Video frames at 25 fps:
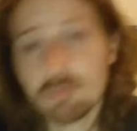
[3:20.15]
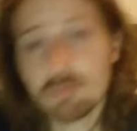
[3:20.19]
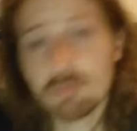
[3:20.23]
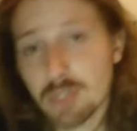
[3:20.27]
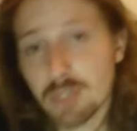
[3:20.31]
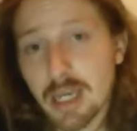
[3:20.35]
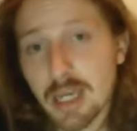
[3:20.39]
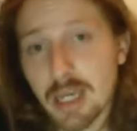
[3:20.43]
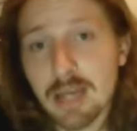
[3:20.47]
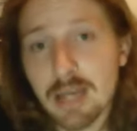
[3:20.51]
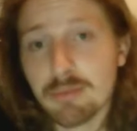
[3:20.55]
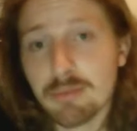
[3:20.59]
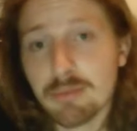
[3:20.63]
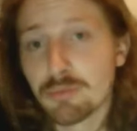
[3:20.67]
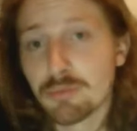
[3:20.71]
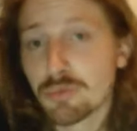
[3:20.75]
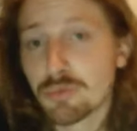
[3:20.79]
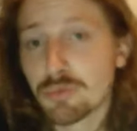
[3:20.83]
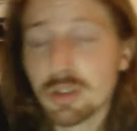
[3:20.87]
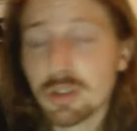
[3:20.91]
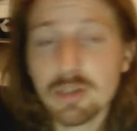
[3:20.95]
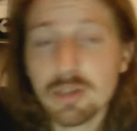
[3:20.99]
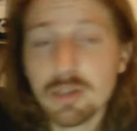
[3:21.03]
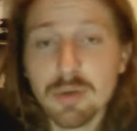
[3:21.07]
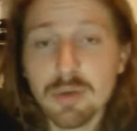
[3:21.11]
game
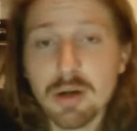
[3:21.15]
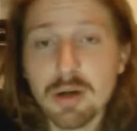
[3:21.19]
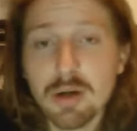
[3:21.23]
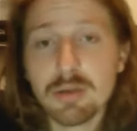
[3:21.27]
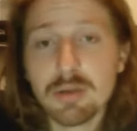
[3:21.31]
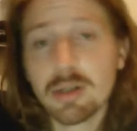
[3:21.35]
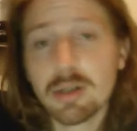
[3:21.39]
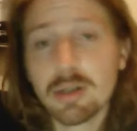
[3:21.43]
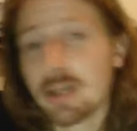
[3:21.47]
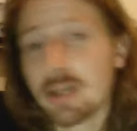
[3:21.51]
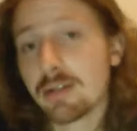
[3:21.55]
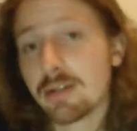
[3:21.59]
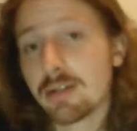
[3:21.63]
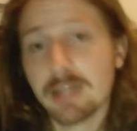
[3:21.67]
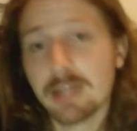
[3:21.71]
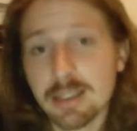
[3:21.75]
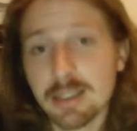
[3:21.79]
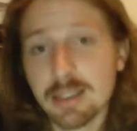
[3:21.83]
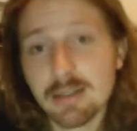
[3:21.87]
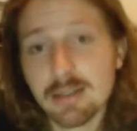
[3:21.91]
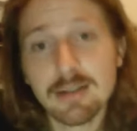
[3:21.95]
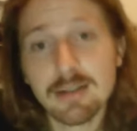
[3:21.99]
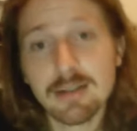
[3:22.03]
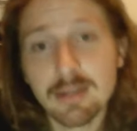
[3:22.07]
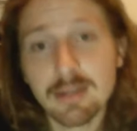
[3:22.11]
really well, and he
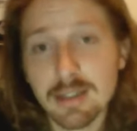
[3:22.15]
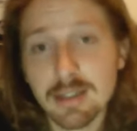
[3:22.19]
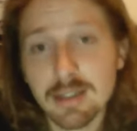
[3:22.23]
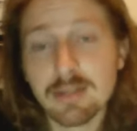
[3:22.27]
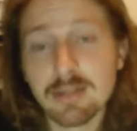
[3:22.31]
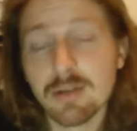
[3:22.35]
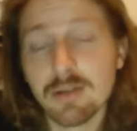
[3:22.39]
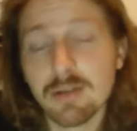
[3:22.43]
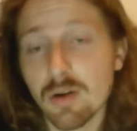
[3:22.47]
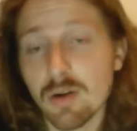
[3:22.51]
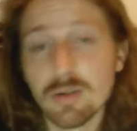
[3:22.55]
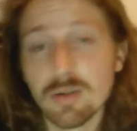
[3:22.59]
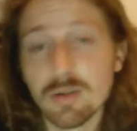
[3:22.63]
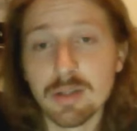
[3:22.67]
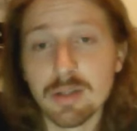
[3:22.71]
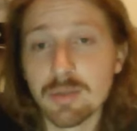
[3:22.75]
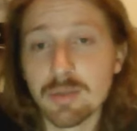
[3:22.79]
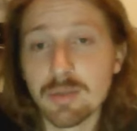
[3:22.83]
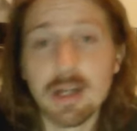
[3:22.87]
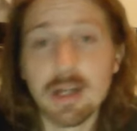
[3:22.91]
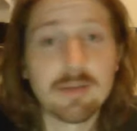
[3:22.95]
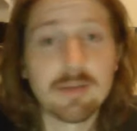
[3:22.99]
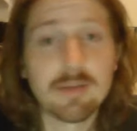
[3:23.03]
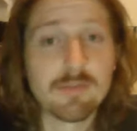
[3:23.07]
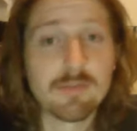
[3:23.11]
did his hold up
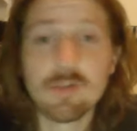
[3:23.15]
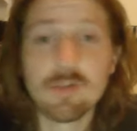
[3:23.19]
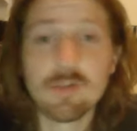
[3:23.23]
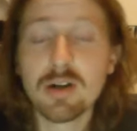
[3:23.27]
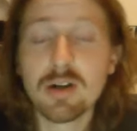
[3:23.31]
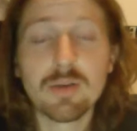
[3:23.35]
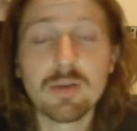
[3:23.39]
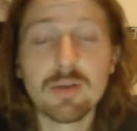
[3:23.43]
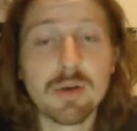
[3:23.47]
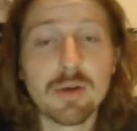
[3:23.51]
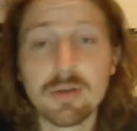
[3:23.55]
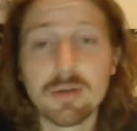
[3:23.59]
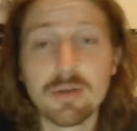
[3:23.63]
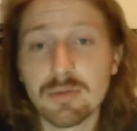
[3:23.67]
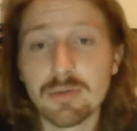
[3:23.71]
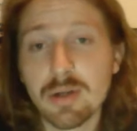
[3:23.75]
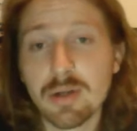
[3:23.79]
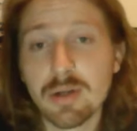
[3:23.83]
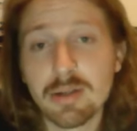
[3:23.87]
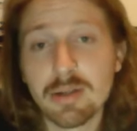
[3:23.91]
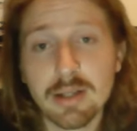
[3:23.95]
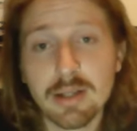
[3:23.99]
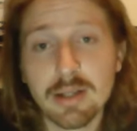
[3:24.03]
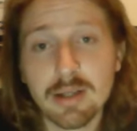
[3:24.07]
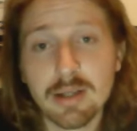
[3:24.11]
game very well
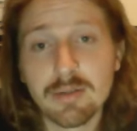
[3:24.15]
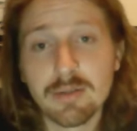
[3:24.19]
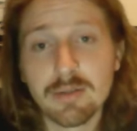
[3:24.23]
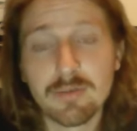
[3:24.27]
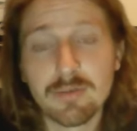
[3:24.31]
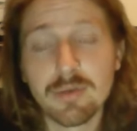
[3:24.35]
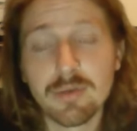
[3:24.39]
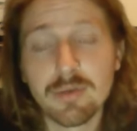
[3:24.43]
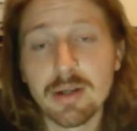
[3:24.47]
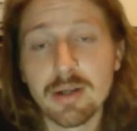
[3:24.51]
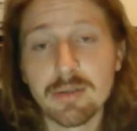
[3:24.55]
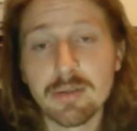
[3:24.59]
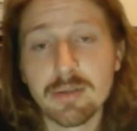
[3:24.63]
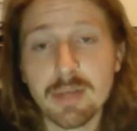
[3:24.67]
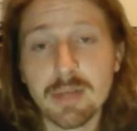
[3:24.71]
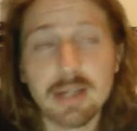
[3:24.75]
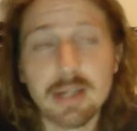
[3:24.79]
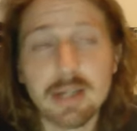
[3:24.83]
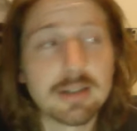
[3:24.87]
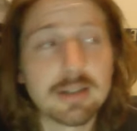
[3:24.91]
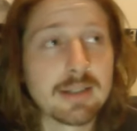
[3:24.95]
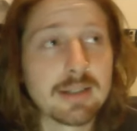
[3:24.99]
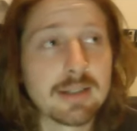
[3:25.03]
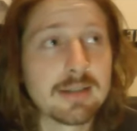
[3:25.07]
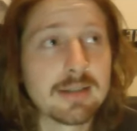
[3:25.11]
throughout the throughout the
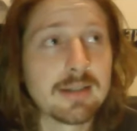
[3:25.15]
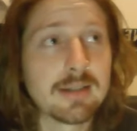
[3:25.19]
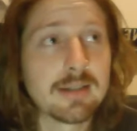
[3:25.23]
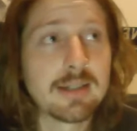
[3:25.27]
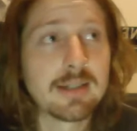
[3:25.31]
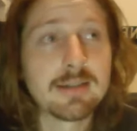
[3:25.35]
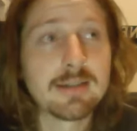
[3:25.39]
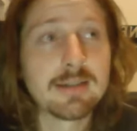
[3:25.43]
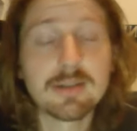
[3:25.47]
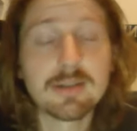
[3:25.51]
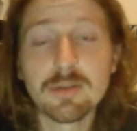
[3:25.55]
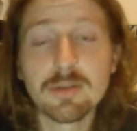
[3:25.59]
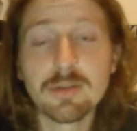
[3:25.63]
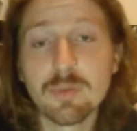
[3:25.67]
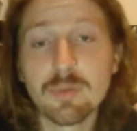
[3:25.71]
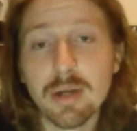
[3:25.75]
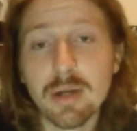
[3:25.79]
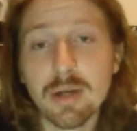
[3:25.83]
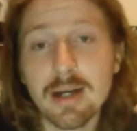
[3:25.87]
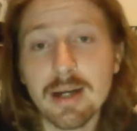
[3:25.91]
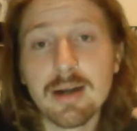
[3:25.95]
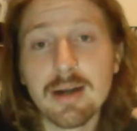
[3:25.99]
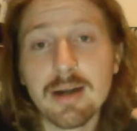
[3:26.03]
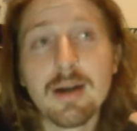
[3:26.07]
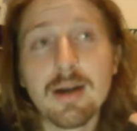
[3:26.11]
match. He, he's a good
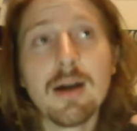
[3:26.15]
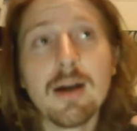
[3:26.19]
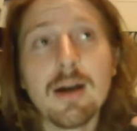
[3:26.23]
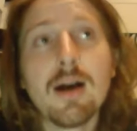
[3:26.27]
player.